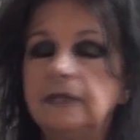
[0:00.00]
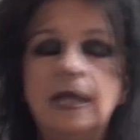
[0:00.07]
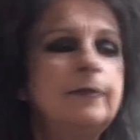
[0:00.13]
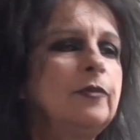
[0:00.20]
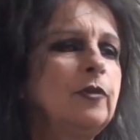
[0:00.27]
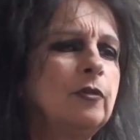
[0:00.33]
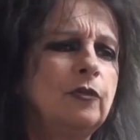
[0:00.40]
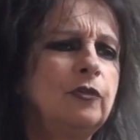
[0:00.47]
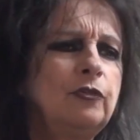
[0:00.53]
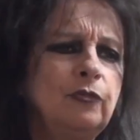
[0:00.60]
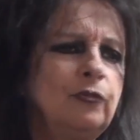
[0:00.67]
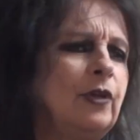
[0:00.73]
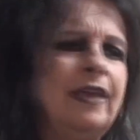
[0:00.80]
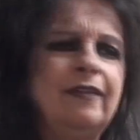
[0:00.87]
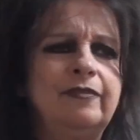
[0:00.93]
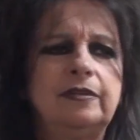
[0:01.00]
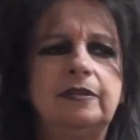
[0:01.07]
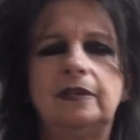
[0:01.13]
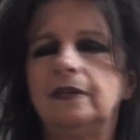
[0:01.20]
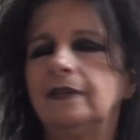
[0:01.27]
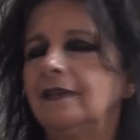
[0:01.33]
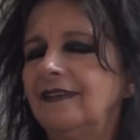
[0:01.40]
I'm curious to do
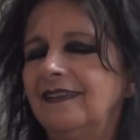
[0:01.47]
everything.